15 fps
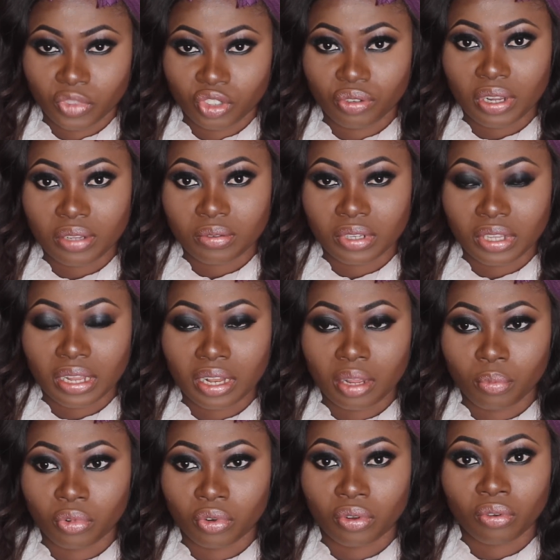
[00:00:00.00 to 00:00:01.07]
try to get
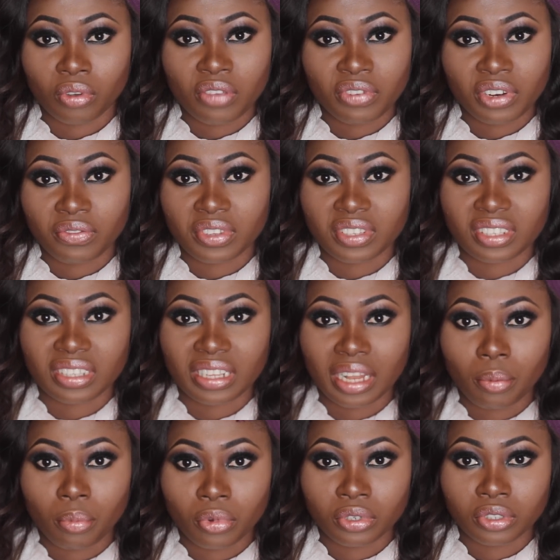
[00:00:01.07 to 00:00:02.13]
lemon, or even if this is the
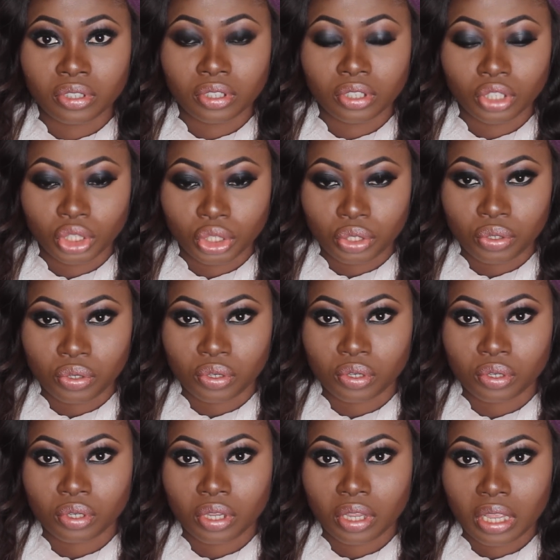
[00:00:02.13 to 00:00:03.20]
lemon
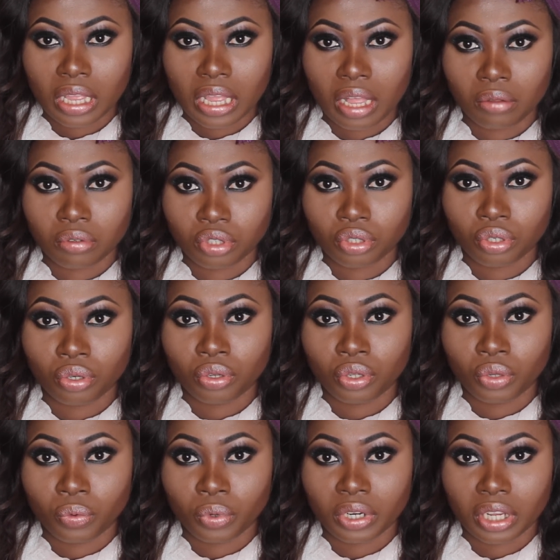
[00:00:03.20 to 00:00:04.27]
juice, I'll show you
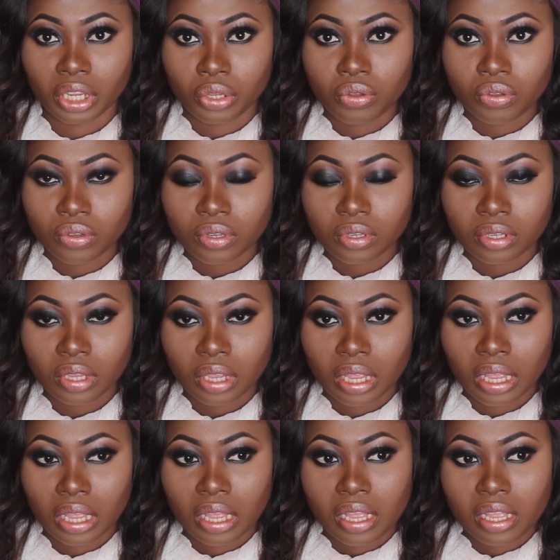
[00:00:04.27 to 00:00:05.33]
the one I use.
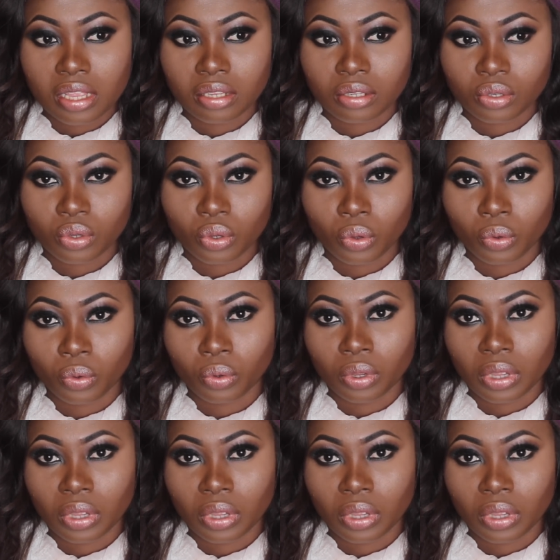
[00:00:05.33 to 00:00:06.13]
So